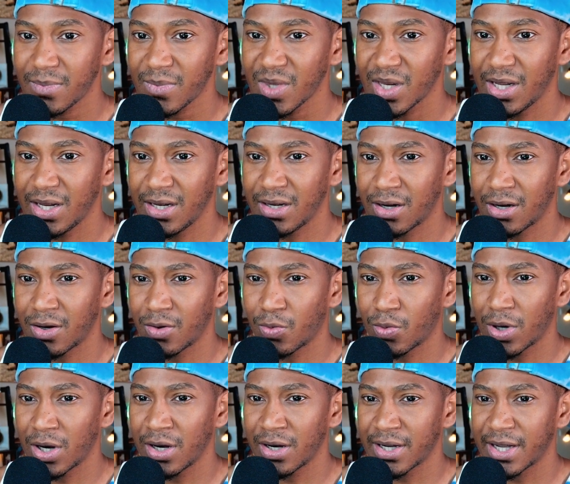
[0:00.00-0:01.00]
And her
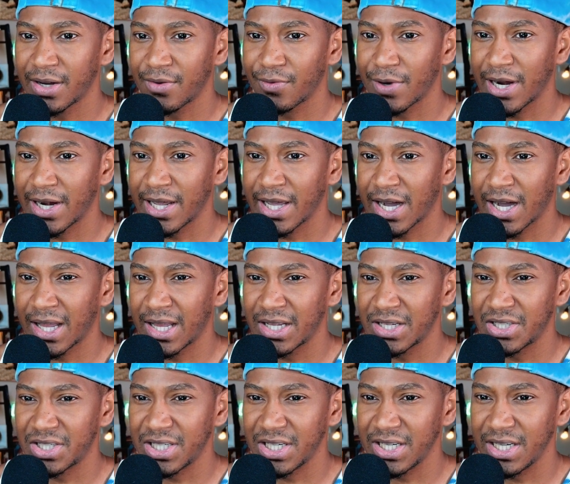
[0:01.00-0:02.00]
work in
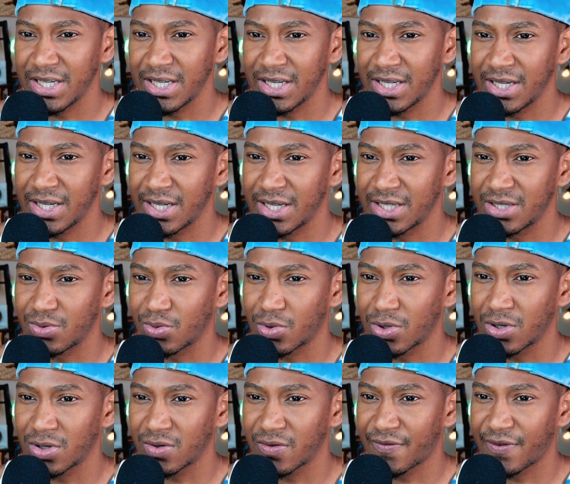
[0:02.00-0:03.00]
radiology is
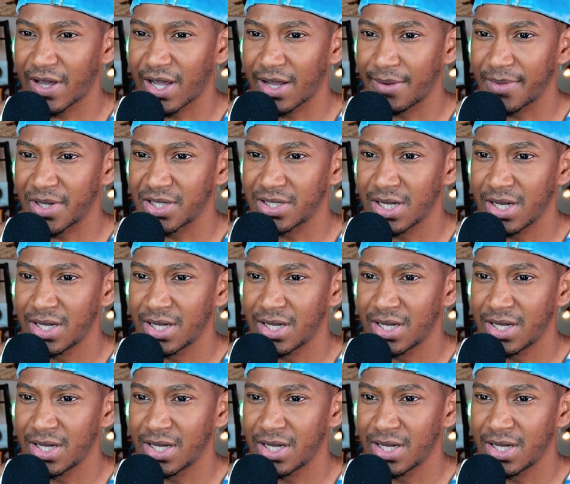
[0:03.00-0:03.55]
world famous.